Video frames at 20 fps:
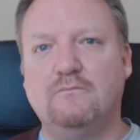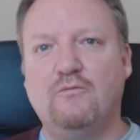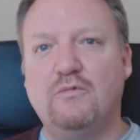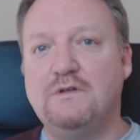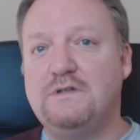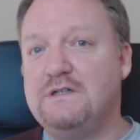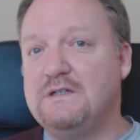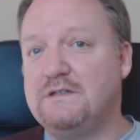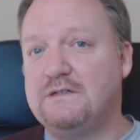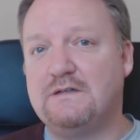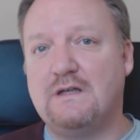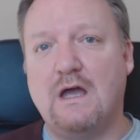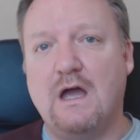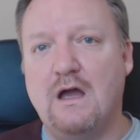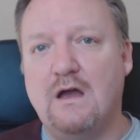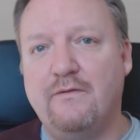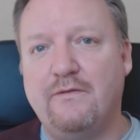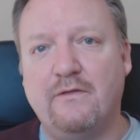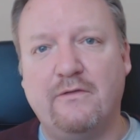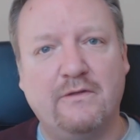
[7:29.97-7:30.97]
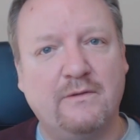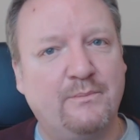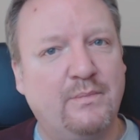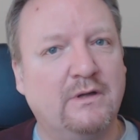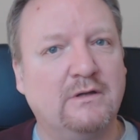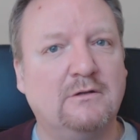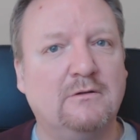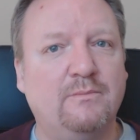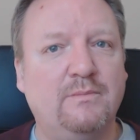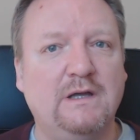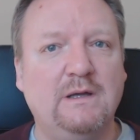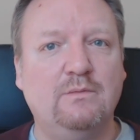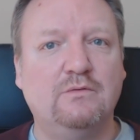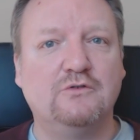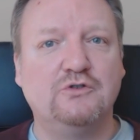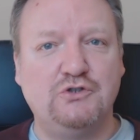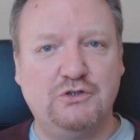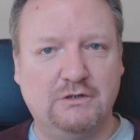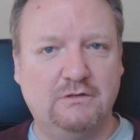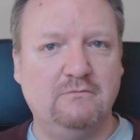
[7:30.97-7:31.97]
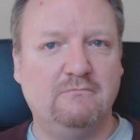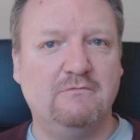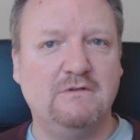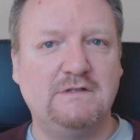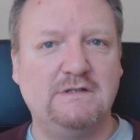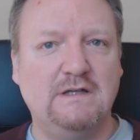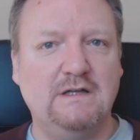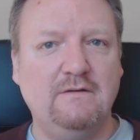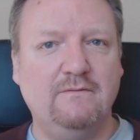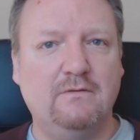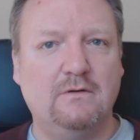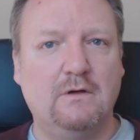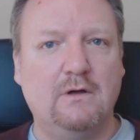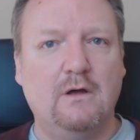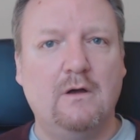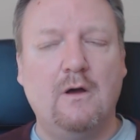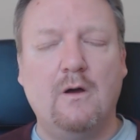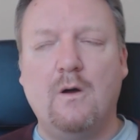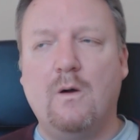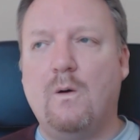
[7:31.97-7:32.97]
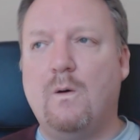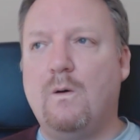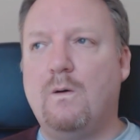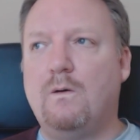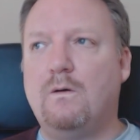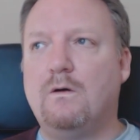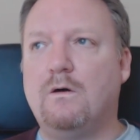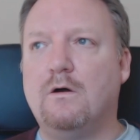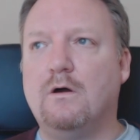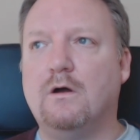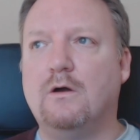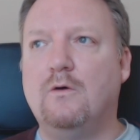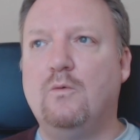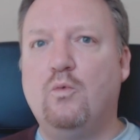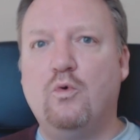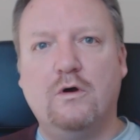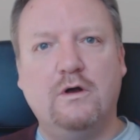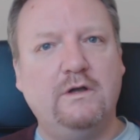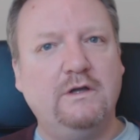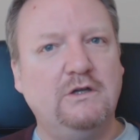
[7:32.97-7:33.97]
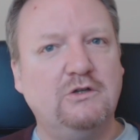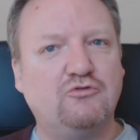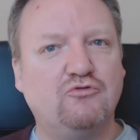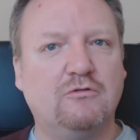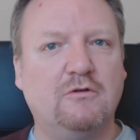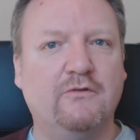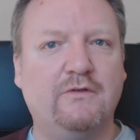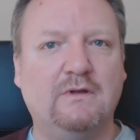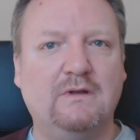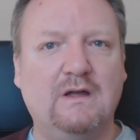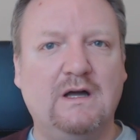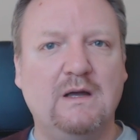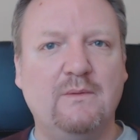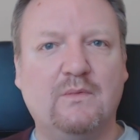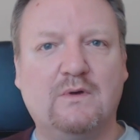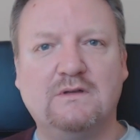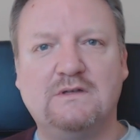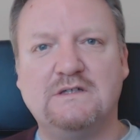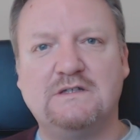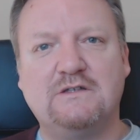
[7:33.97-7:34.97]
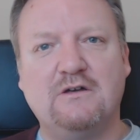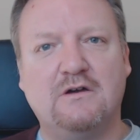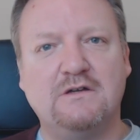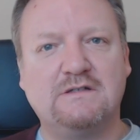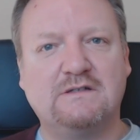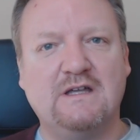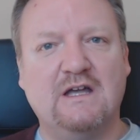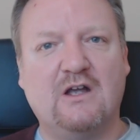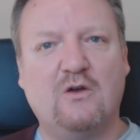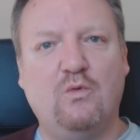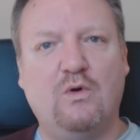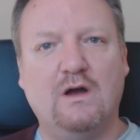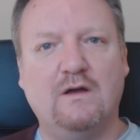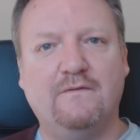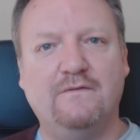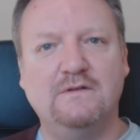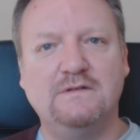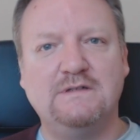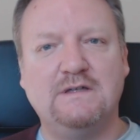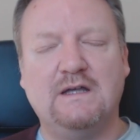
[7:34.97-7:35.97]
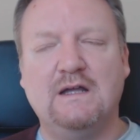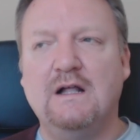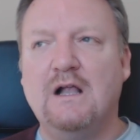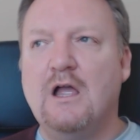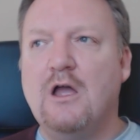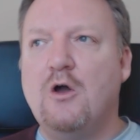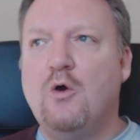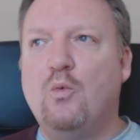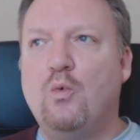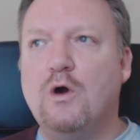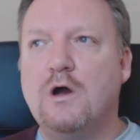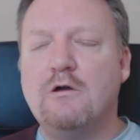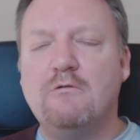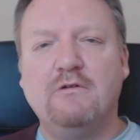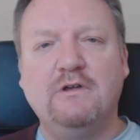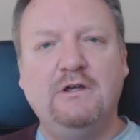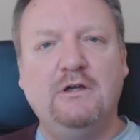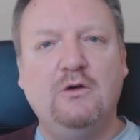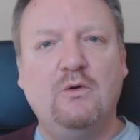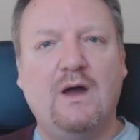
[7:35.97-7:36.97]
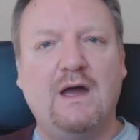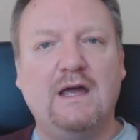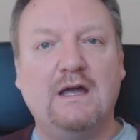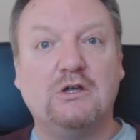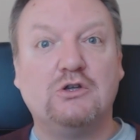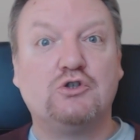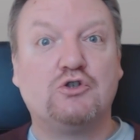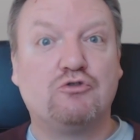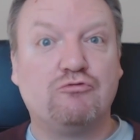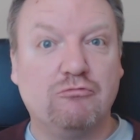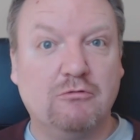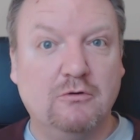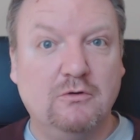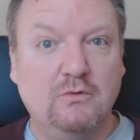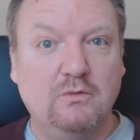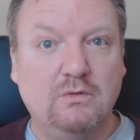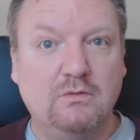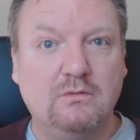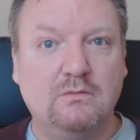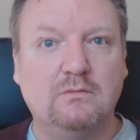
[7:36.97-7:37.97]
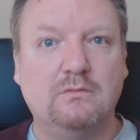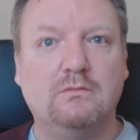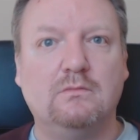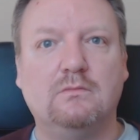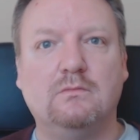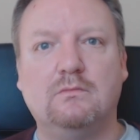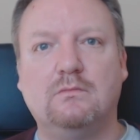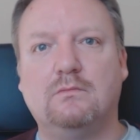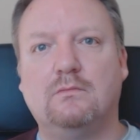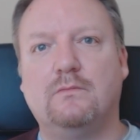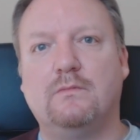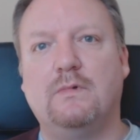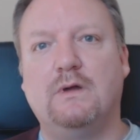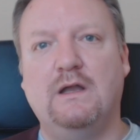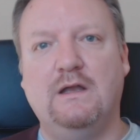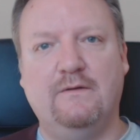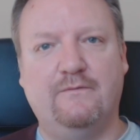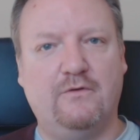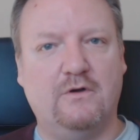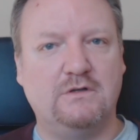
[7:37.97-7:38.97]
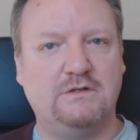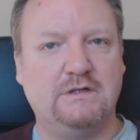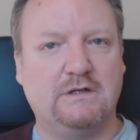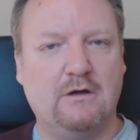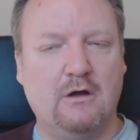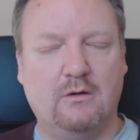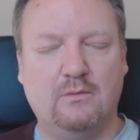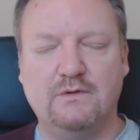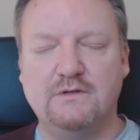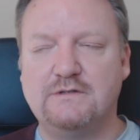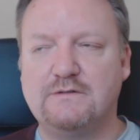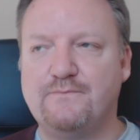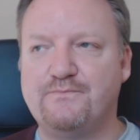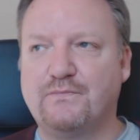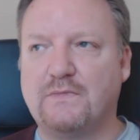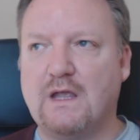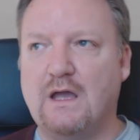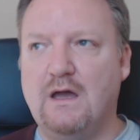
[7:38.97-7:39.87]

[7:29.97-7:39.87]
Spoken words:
which is that the bundle people shouldn't receive? Or where do you draw the line? Because it starts to get quite fuzzy. Where are you a true, in inverted commas,